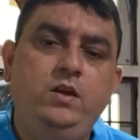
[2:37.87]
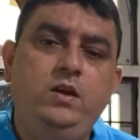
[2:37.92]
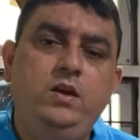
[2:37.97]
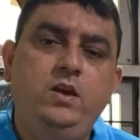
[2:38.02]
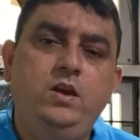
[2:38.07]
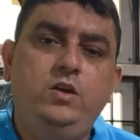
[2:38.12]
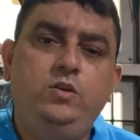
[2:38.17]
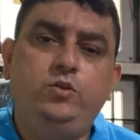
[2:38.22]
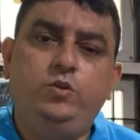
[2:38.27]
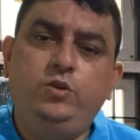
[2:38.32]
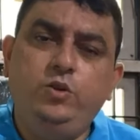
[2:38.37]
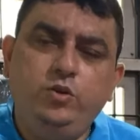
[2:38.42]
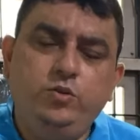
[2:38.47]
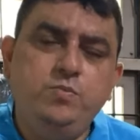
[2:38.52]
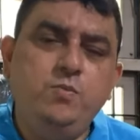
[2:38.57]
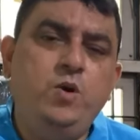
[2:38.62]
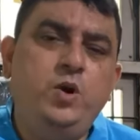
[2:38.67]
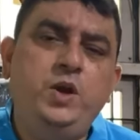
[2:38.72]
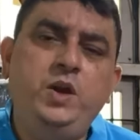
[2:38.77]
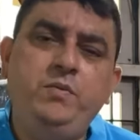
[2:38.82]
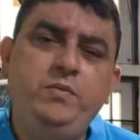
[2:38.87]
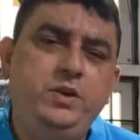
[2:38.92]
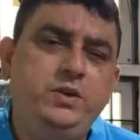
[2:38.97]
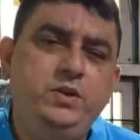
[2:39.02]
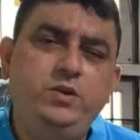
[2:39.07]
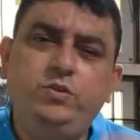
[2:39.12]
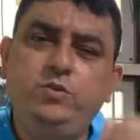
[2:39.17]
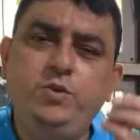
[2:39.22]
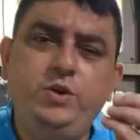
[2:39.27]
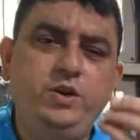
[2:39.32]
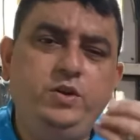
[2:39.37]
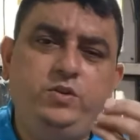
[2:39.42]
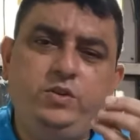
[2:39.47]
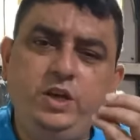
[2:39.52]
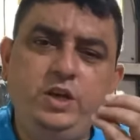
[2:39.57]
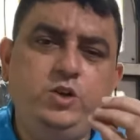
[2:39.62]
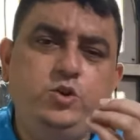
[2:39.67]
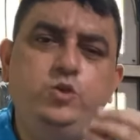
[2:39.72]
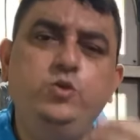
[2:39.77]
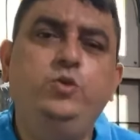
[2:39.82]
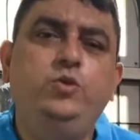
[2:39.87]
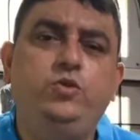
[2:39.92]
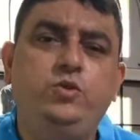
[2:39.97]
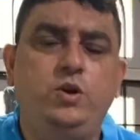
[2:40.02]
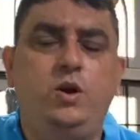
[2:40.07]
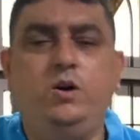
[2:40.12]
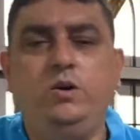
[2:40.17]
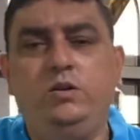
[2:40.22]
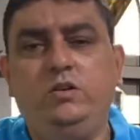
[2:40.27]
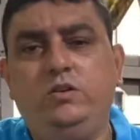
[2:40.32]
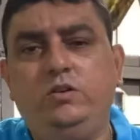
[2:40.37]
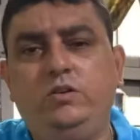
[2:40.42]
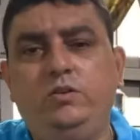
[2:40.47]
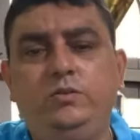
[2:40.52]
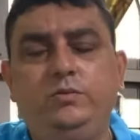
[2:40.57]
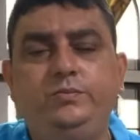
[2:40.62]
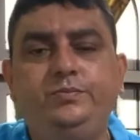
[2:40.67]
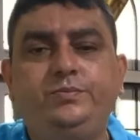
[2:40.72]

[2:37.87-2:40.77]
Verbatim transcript: So this morning we're just going to sing two songs.